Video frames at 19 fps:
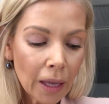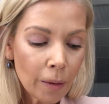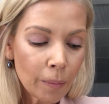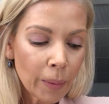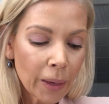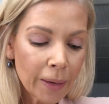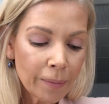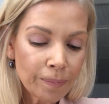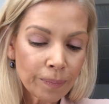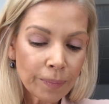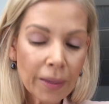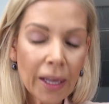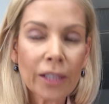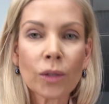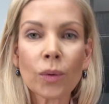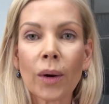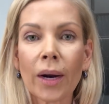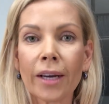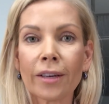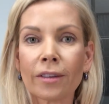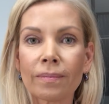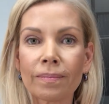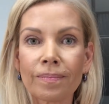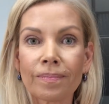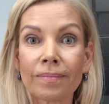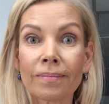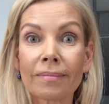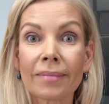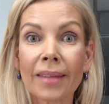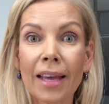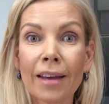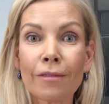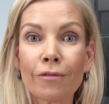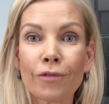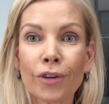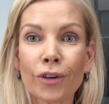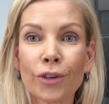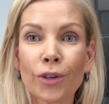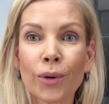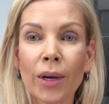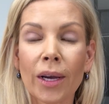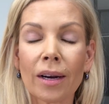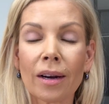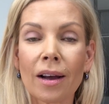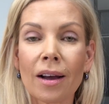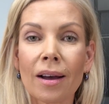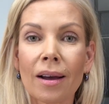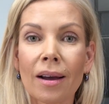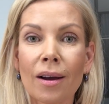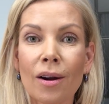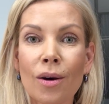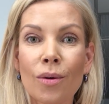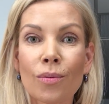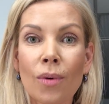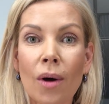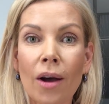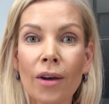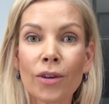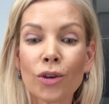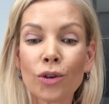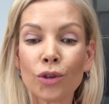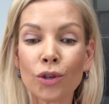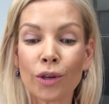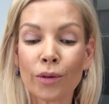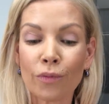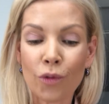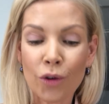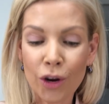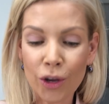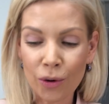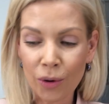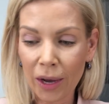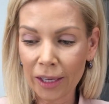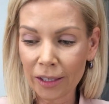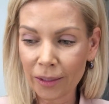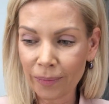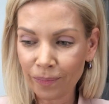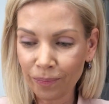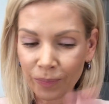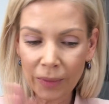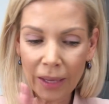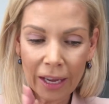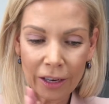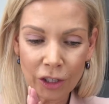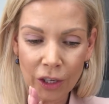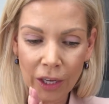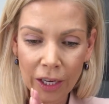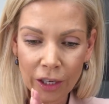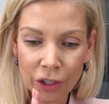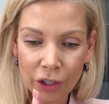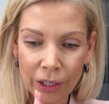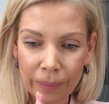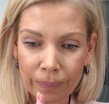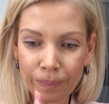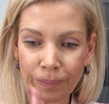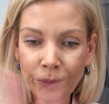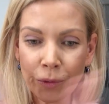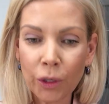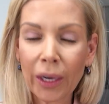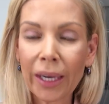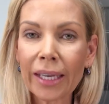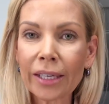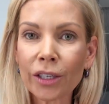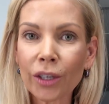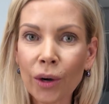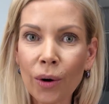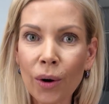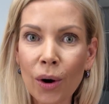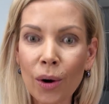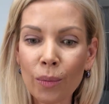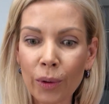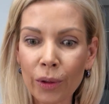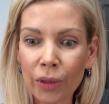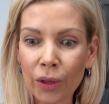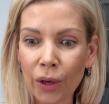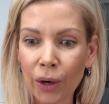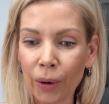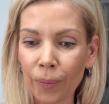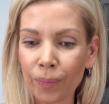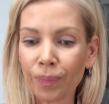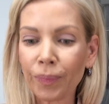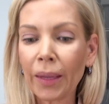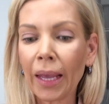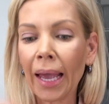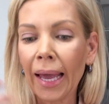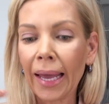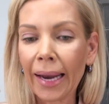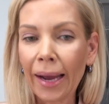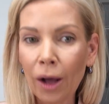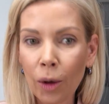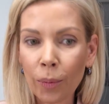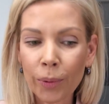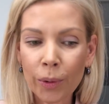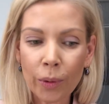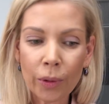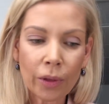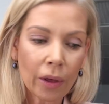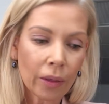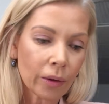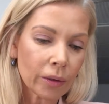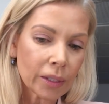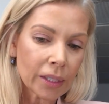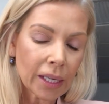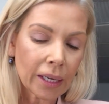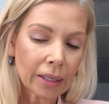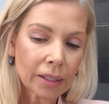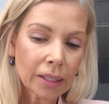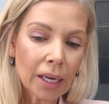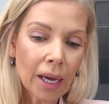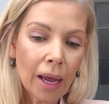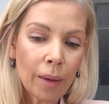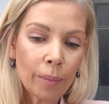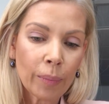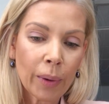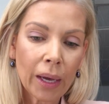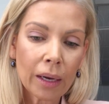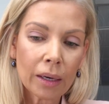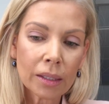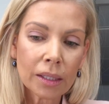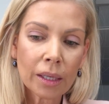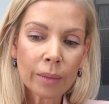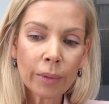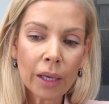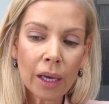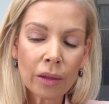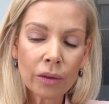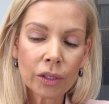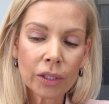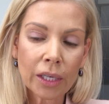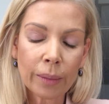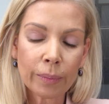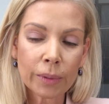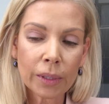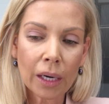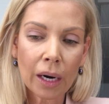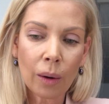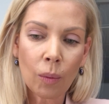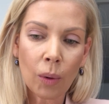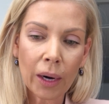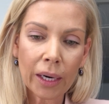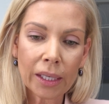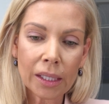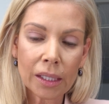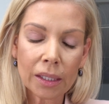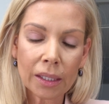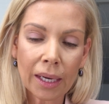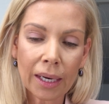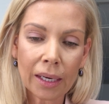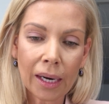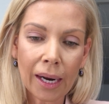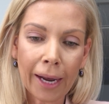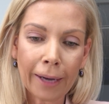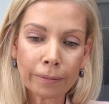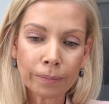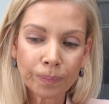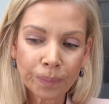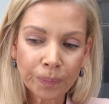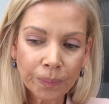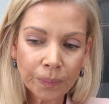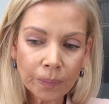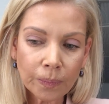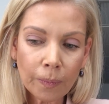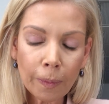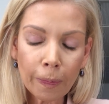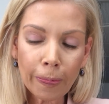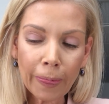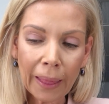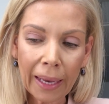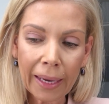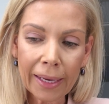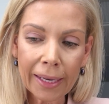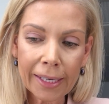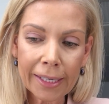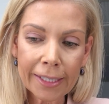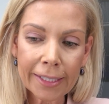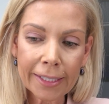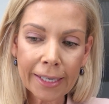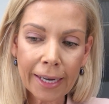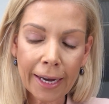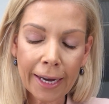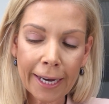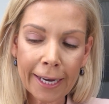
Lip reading: But that's what I get for doing a raw YouTube for you guys. Education, so I get to go home with you and help you with all those things. But some of the other tips that I wanted to say tonight is,